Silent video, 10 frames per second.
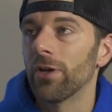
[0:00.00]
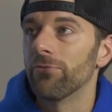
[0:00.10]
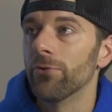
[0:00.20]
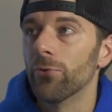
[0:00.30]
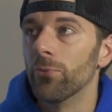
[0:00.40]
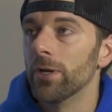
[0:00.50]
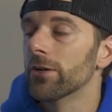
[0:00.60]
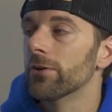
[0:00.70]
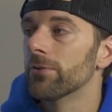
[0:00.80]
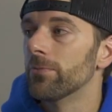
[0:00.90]
I feel
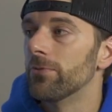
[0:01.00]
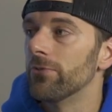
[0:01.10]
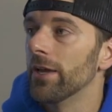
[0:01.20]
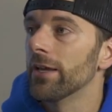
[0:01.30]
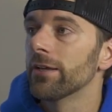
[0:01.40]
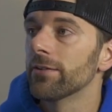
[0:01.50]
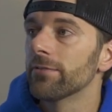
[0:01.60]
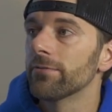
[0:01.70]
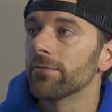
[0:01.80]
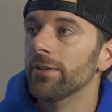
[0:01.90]
weird
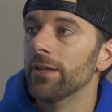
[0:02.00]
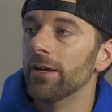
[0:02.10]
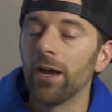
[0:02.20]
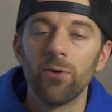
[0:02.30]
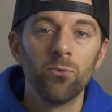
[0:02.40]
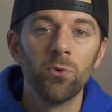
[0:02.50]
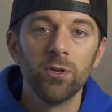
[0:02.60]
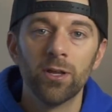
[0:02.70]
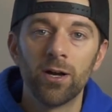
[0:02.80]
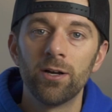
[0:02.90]
saying that I
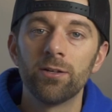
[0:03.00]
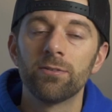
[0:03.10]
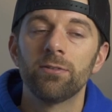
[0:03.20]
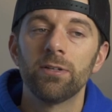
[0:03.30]
would not